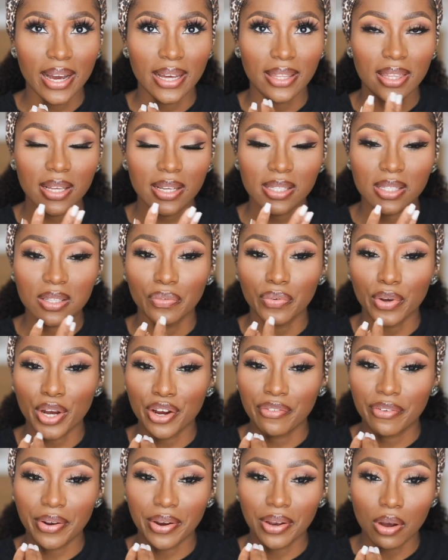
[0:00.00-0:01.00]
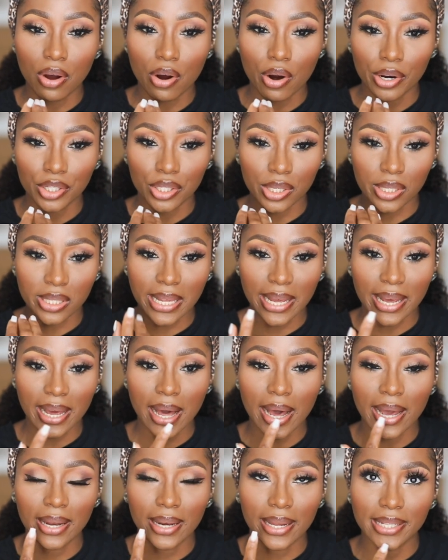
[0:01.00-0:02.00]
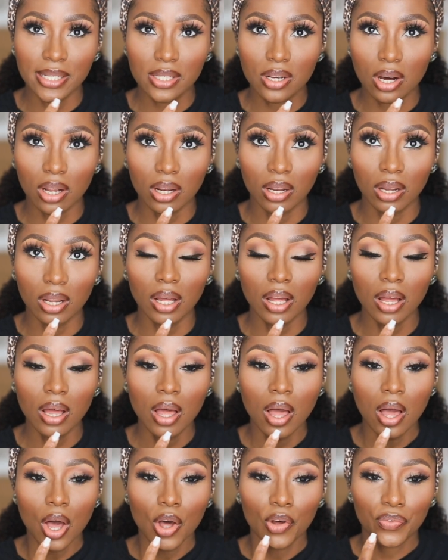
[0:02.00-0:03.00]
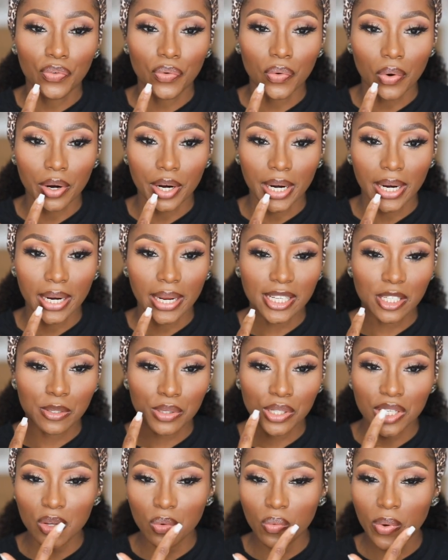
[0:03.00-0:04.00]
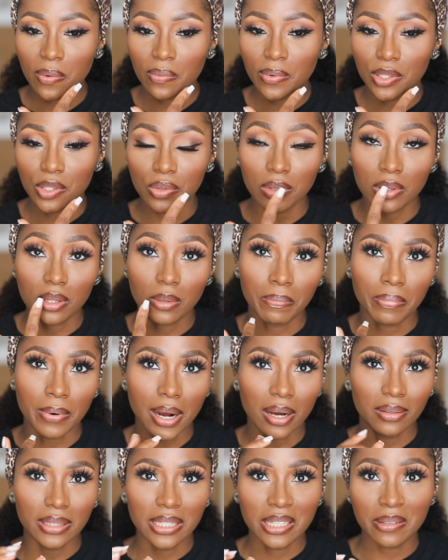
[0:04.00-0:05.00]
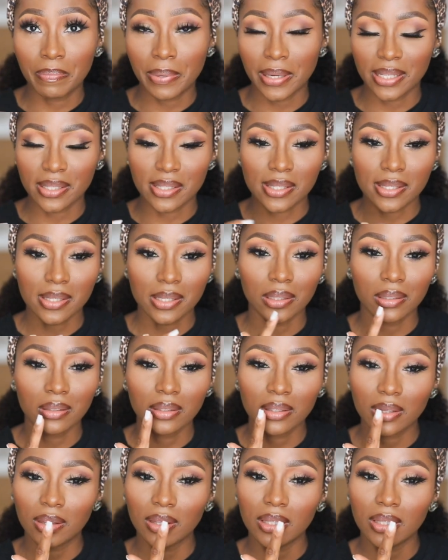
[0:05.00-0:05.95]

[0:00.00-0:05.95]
I think it's a very, very gorgeous like highlight color for, especially when we do the brown lip pencil.